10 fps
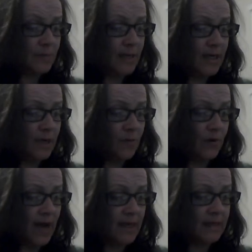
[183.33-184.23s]
begin where
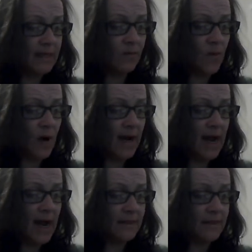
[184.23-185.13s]
x and y
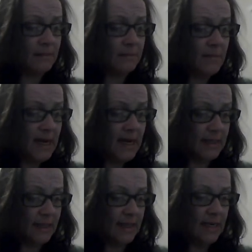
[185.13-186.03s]
axis
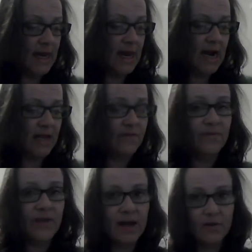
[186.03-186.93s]
meet at the
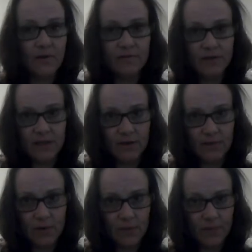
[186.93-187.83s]
value of
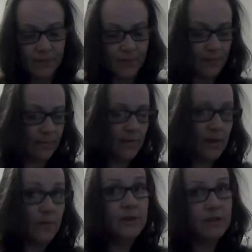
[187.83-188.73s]
0,
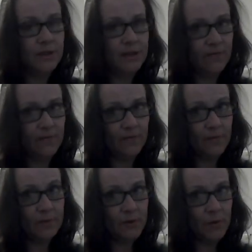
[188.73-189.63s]
which is different
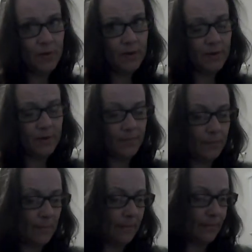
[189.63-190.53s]
from Schrodinger,
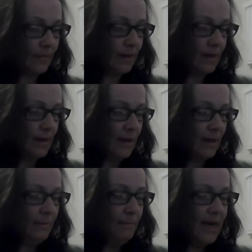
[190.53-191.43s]

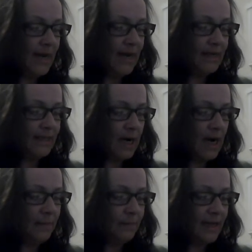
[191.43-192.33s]
meaning
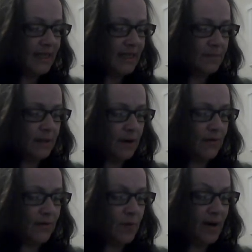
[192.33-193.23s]
time placement
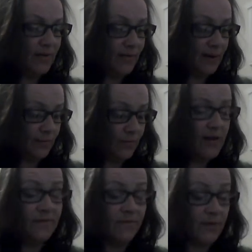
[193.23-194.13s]
on the
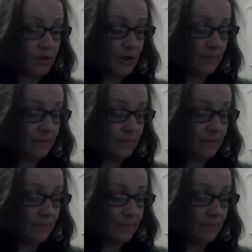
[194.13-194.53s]
wave function.